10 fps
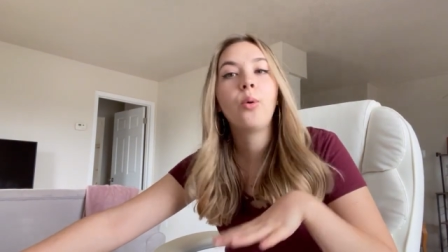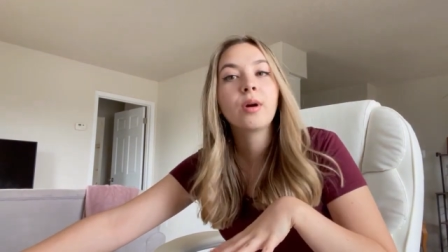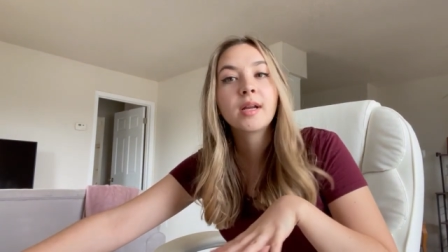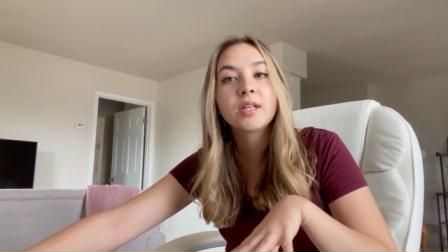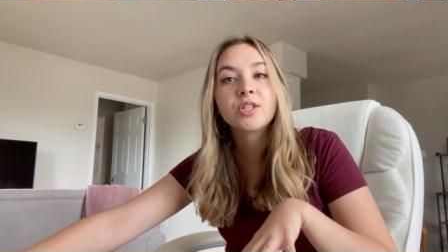
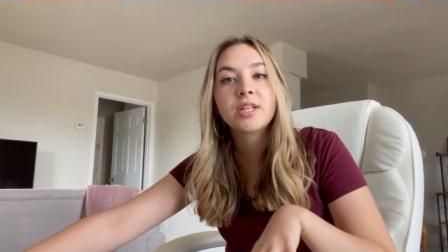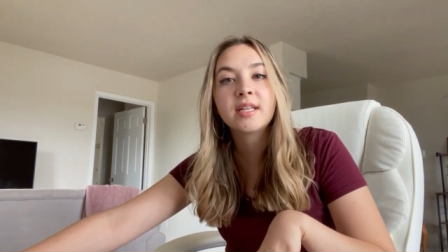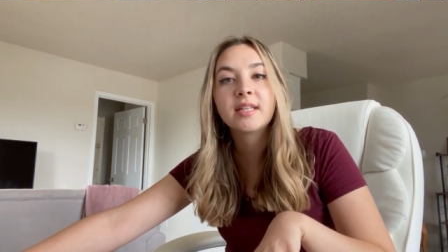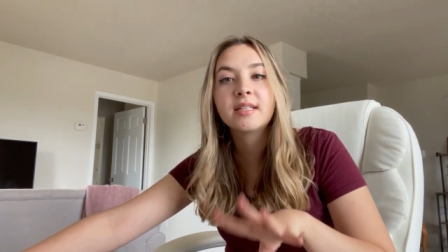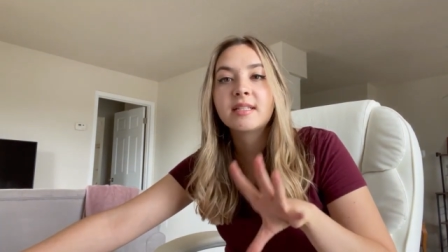
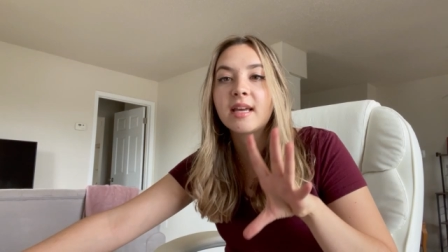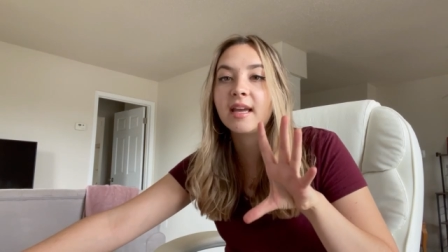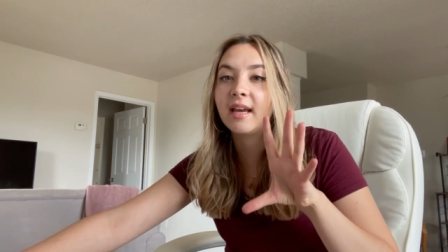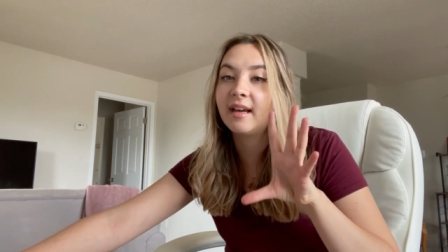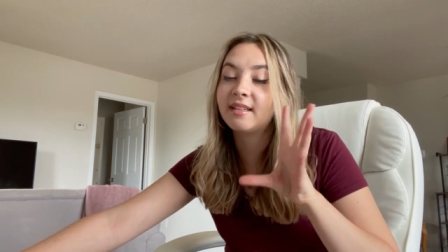oranges,
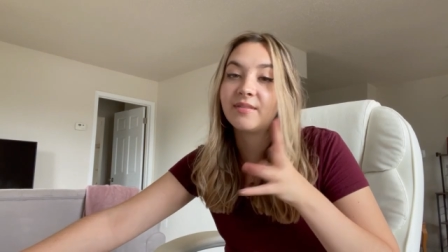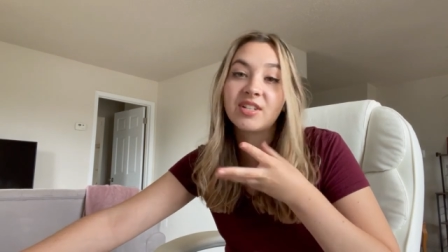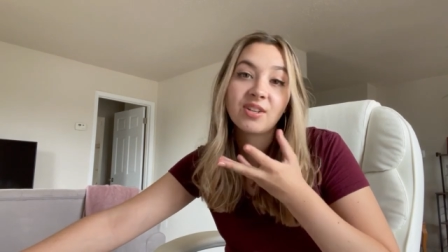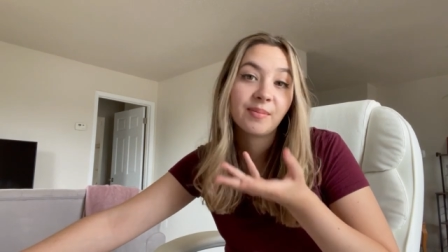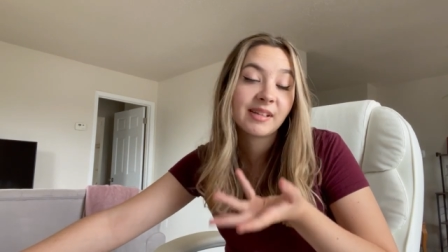and
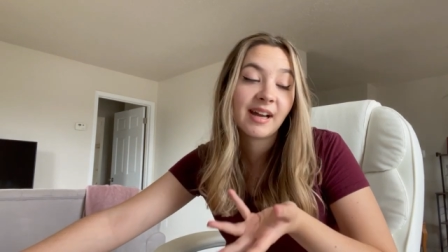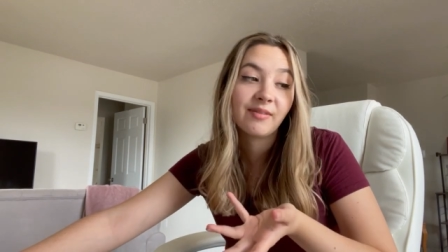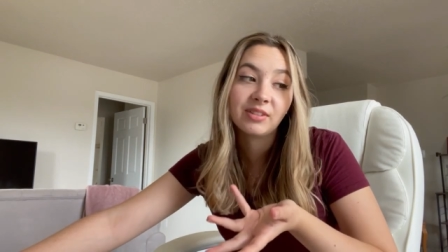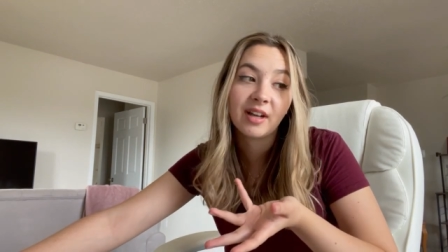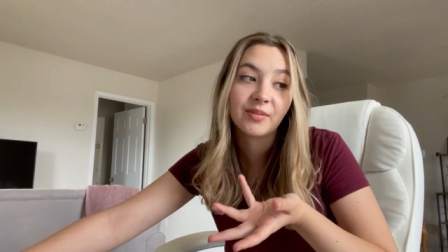eventually I'm gonna
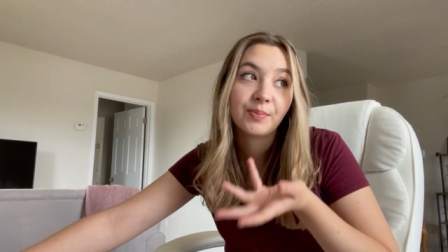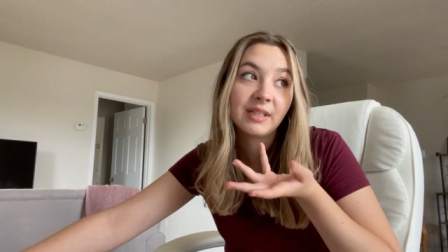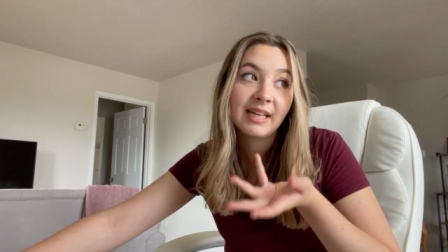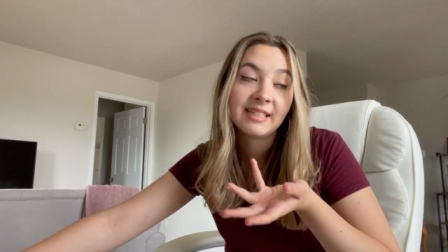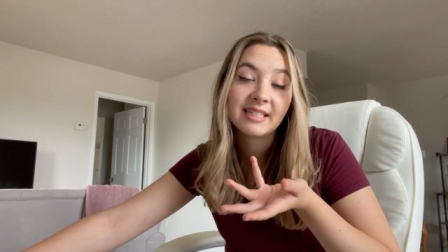have a lot of
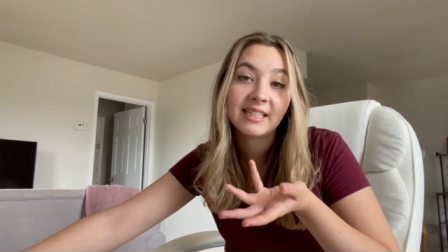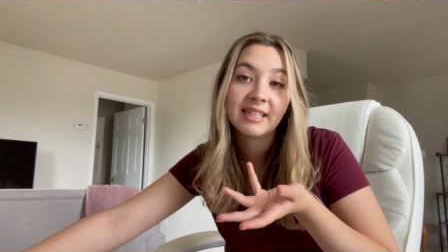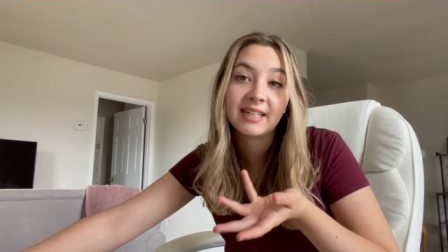plants in